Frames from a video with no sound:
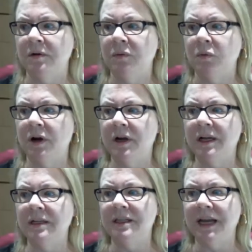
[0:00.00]

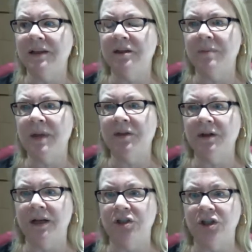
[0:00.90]
working to get the
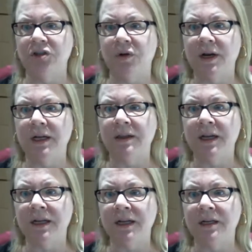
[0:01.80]
methodologic training they
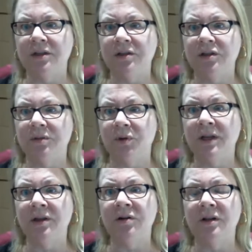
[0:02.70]
need to
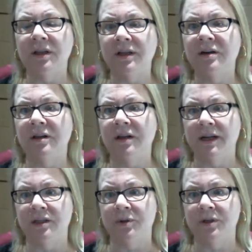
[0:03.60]
bring their clinical
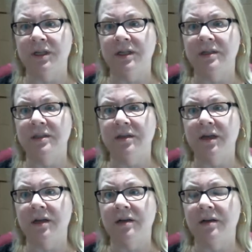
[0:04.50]
expertise
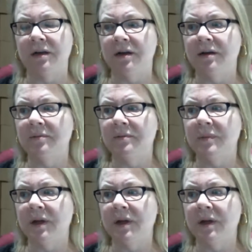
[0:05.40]
and